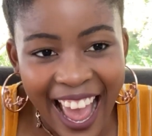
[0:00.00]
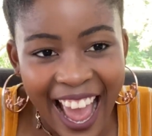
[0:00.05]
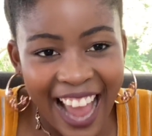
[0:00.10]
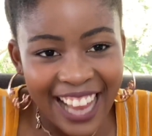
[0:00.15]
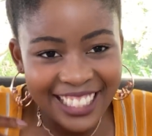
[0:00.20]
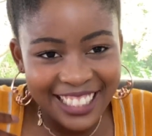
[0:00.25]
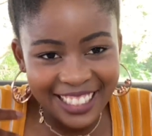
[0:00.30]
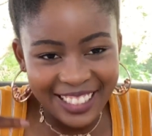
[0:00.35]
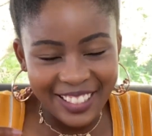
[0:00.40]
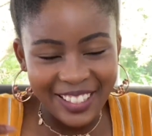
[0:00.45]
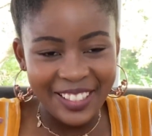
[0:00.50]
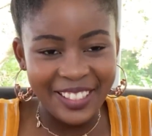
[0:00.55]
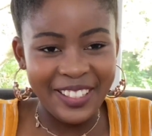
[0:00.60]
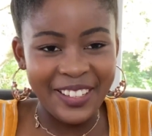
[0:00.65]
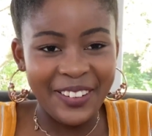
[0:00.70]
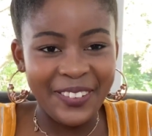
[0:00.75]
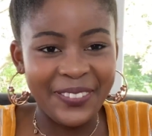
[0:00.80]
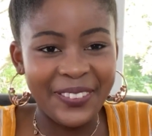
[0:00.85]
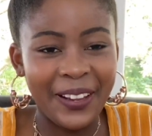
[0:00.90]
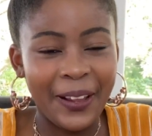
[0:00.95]
I just started
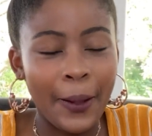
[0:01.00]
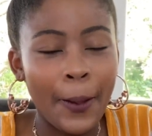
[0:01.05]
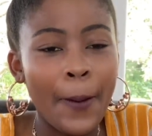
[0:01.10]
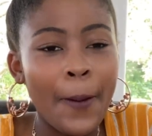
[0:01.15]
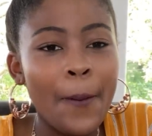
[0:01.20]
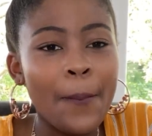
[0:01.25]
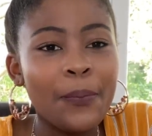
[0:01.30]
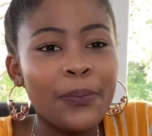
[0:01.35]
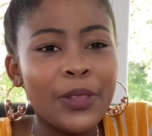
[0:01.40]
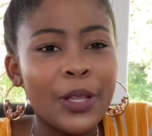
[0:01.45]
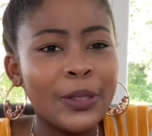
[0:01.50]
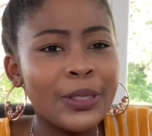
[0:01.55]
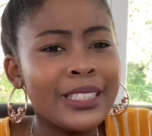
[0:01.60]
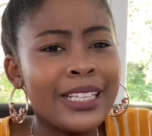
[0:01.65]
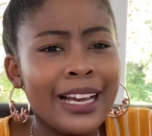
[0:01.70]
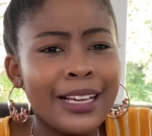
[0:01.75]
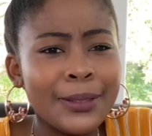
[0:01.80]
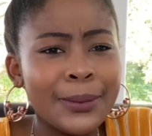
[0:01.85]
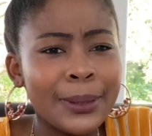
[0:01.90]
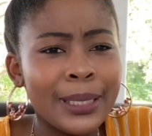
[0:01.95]
laughing. Those
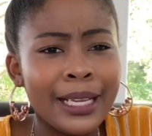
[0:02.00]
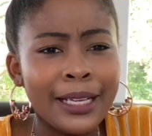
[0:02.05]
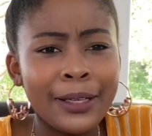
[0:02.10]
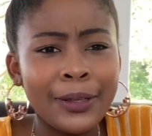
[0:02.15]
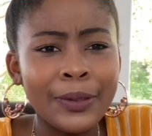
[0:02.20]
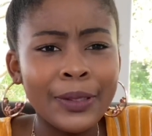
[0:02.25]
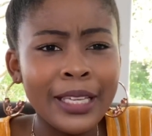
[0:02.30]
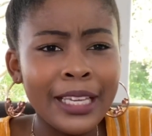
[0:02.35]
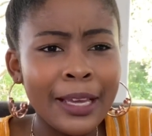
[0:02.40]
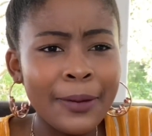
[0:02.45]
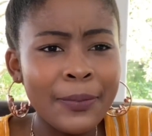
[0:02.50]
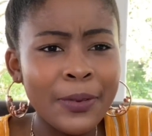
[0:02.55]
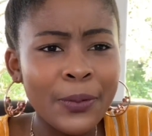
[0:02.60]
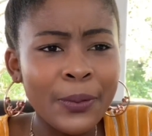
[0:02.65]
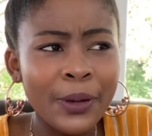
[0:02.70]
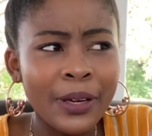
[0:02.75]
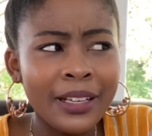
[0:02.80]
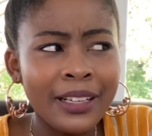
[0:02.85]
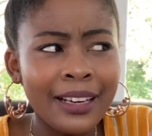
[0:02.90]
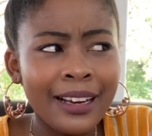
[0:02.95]
guys were like looking at me
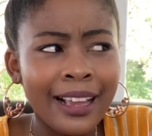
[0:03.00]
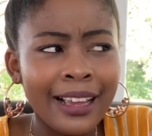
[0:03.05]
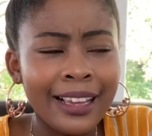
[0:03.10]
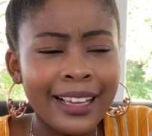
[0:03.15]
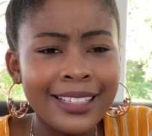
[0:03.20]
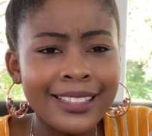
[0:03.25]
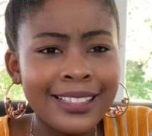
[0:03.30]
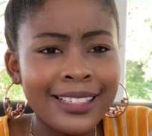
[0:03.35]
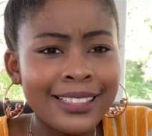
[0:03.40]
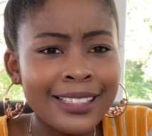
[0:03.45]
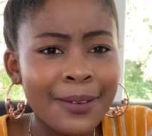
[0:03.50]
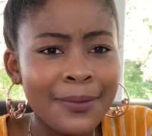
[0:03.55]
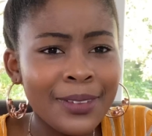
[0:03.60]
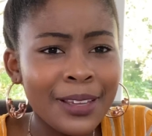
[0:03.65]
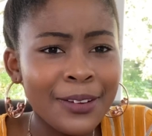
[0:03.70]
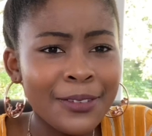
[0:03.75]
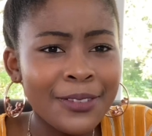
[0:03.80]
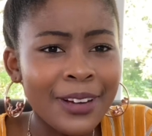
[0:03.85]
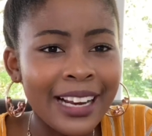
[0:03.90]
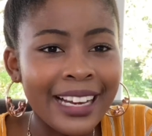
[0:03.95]
weirdly, like, is there
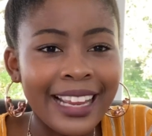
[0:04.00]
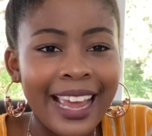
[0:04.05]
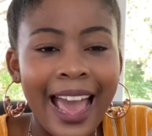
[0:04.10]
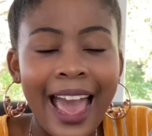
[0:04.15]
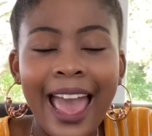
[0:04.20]
something funny?